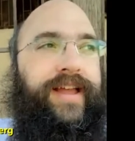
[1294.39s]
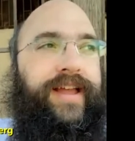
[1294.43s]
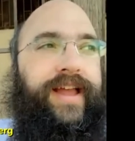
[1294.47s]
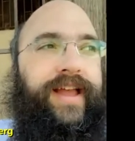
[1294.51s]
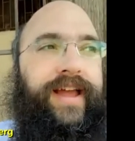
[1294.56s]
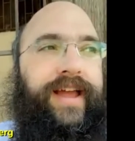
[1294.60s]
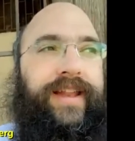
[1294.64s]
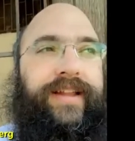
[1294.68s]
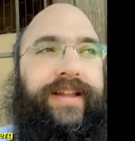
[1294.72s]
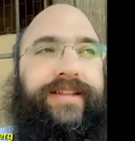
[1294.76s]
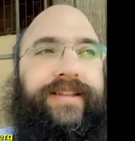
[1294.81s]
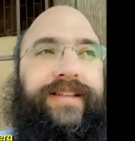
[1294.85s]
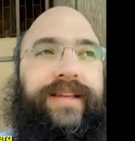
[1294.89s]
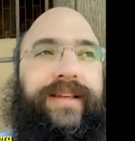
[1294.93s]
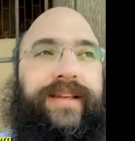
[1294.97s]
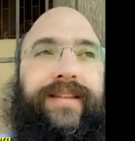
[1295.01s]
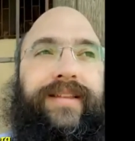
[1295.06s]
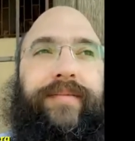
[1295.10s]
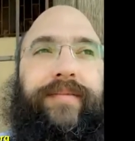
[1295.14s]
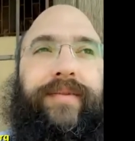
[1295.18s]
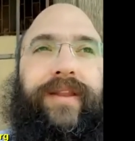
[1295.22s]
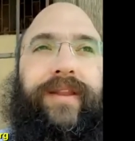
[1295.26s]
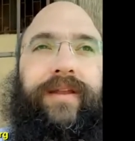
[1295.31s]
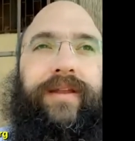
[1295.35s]
and he says
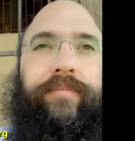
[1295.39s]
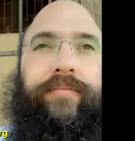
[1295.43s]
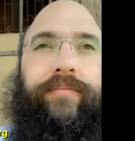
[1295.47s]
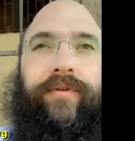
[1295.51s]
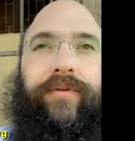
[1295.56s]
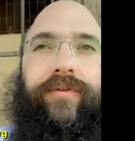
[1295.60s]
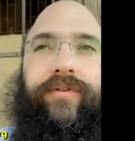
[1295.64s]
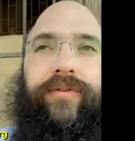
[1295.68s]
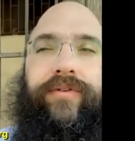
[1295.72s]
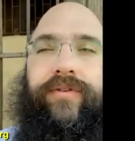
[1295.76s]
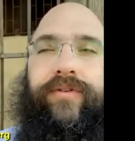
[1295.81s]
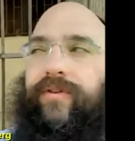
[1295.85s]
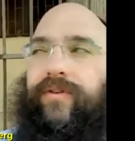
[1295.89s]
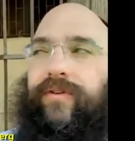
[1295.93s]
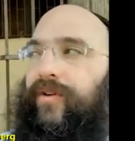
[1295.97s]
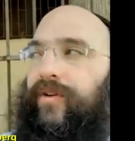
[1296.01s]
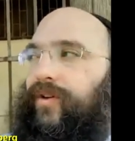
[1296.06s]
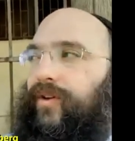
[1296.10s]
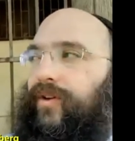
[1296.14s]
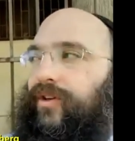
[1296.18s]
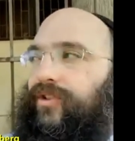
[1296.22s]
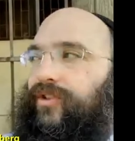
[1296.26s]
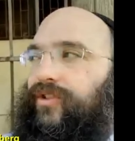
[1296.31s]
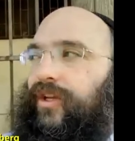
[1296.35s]
to him in Hebrew,
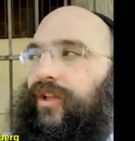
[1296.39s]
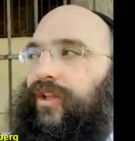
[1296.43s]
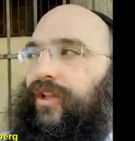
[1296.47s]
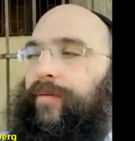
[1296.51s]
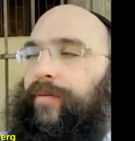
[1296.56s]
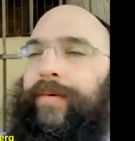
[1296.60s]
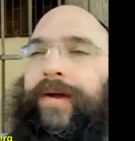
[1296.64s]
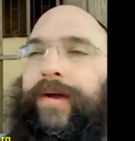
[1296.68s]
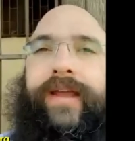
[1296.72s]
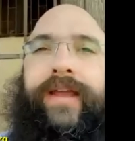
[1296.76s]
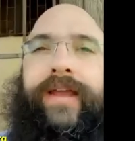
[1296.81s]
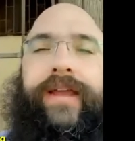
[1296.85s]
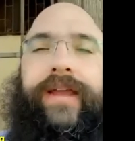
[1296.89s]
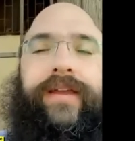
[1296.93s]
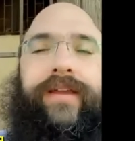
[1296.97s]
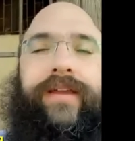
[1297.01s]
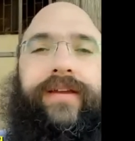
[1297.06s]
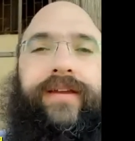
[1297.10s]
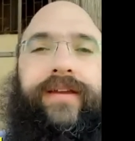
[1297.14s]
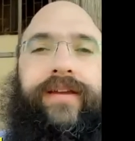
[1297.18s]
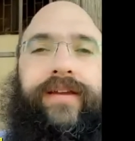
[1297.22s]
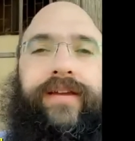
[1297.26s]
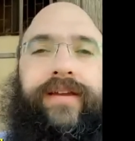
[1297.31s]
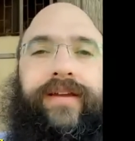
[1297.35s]
Shalom achi,